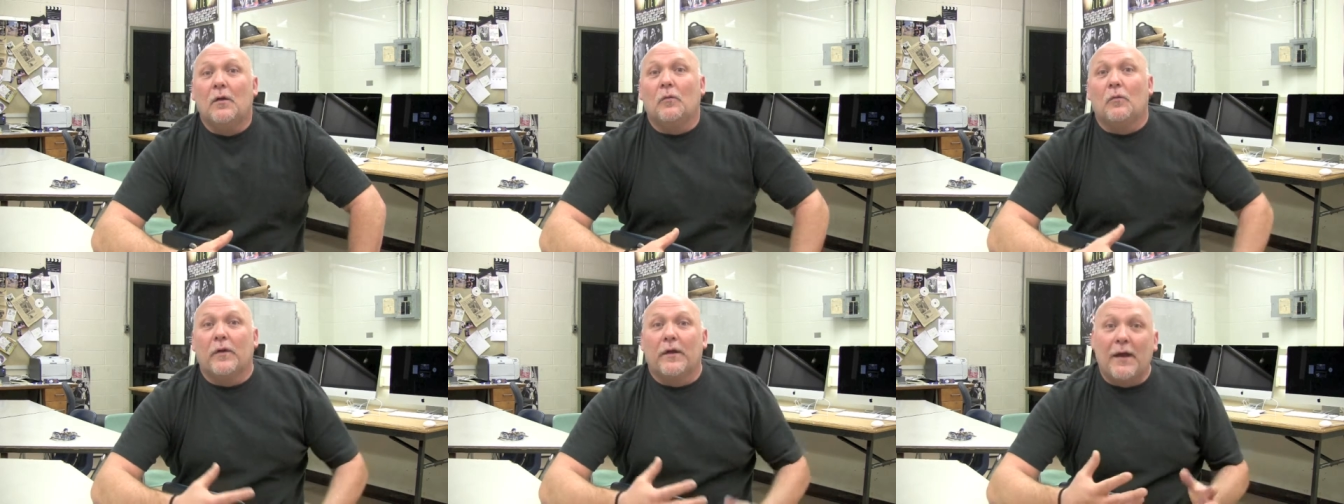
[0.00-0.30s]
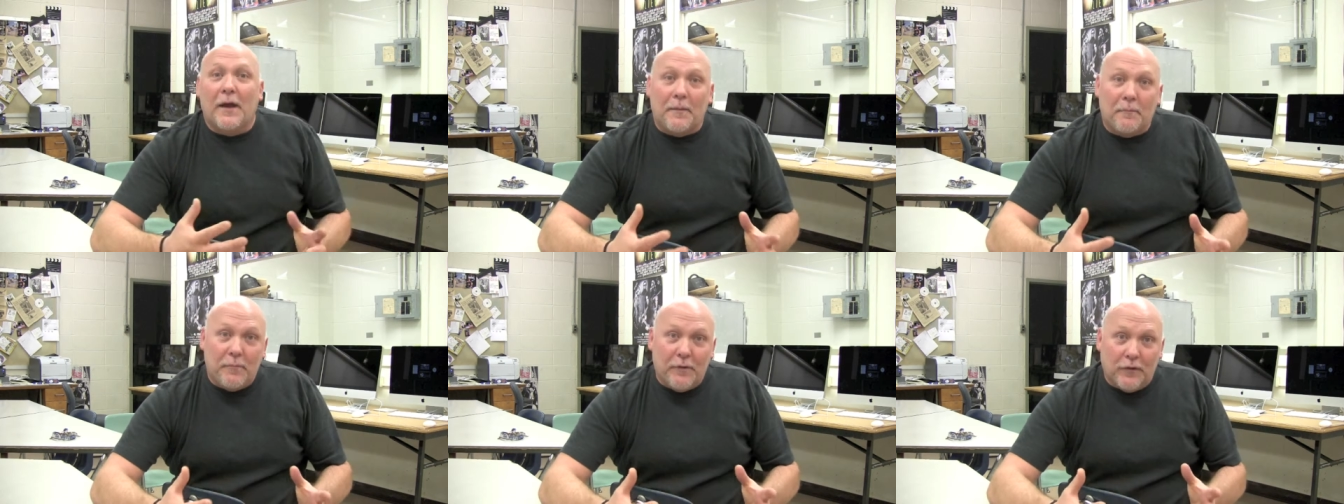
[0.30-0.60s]
We
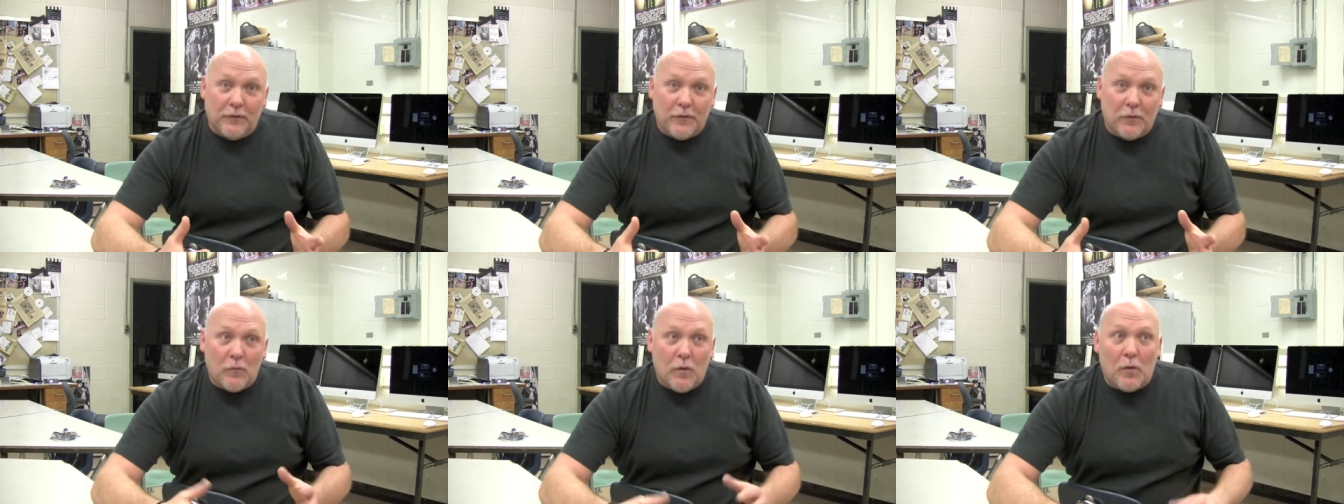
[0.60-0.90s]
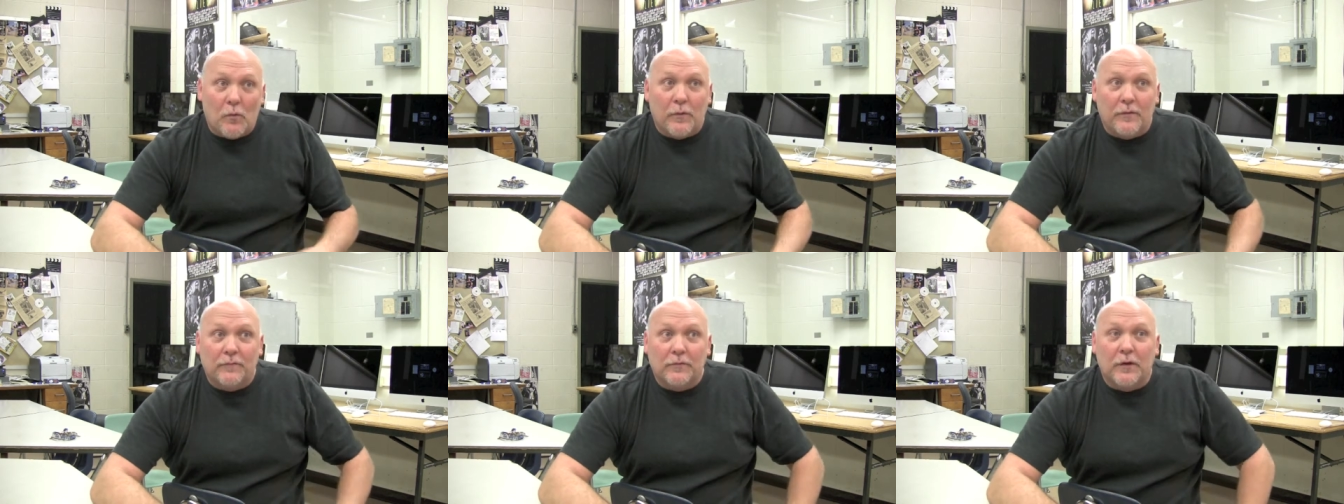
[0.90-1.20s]
kind of build on
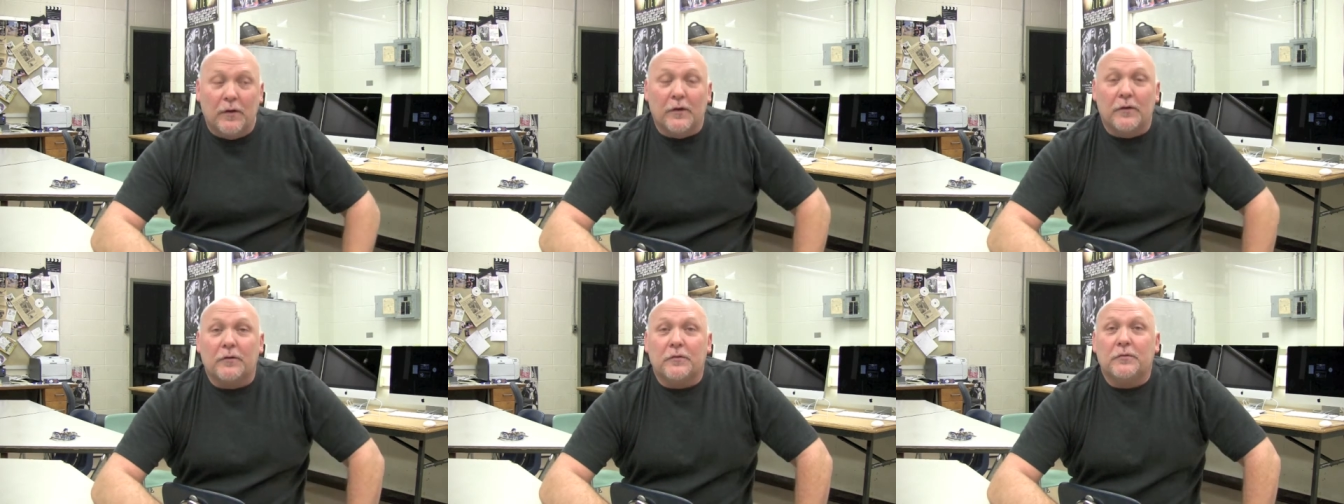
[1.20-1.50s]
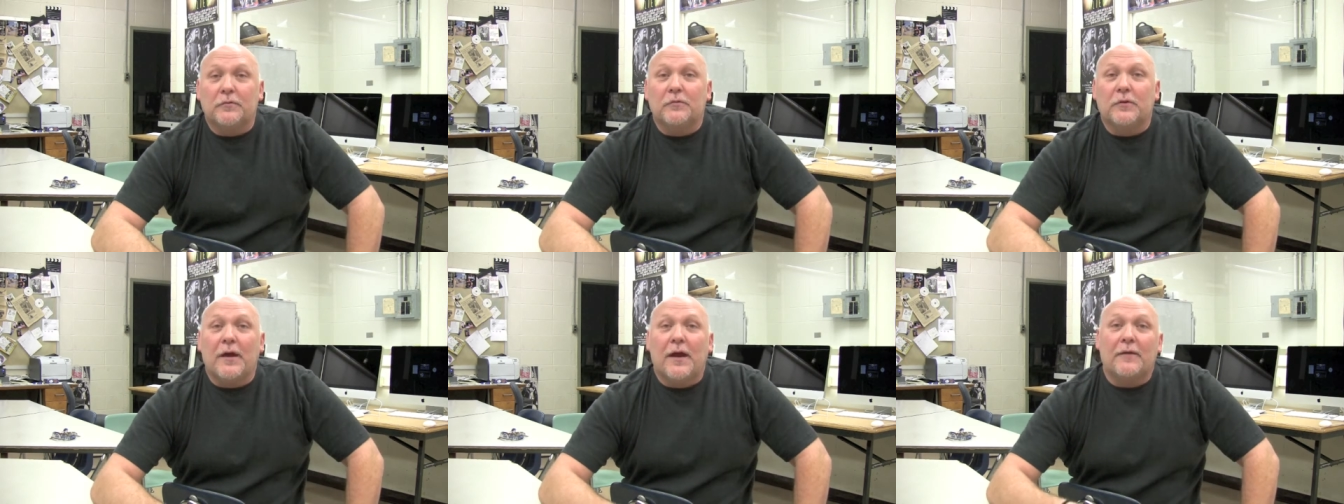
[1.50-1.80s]
what we've learned.
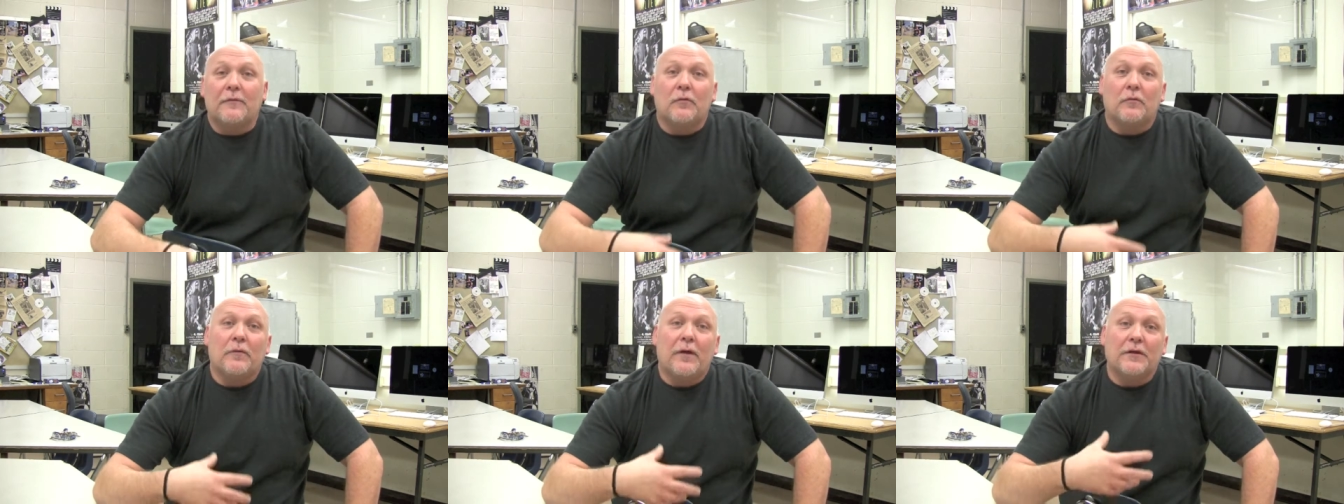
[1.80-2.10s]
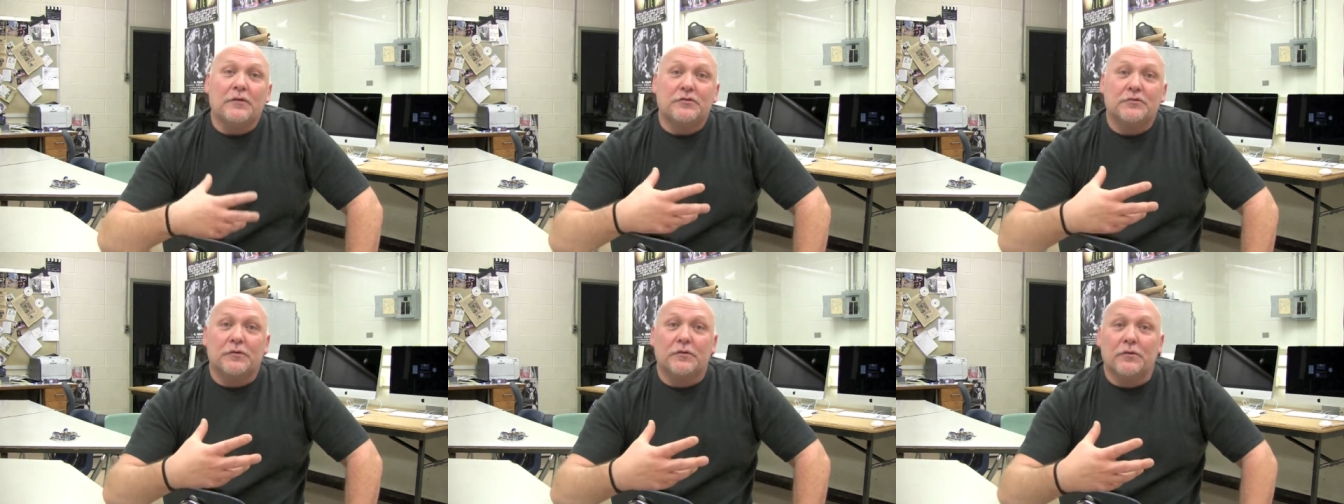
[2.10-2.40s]
You kind of
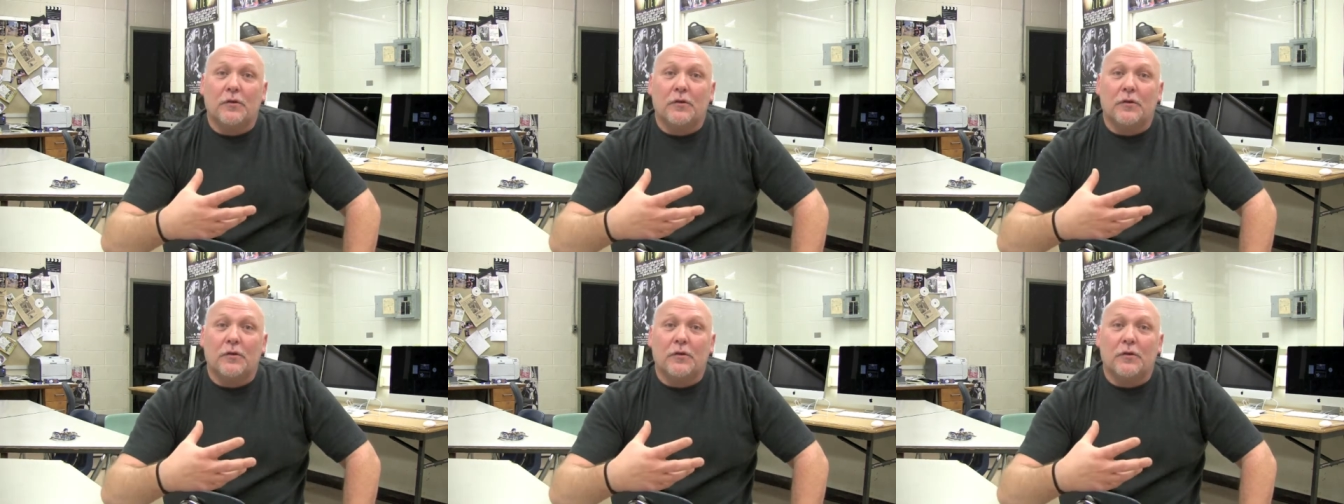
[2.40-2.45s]
already should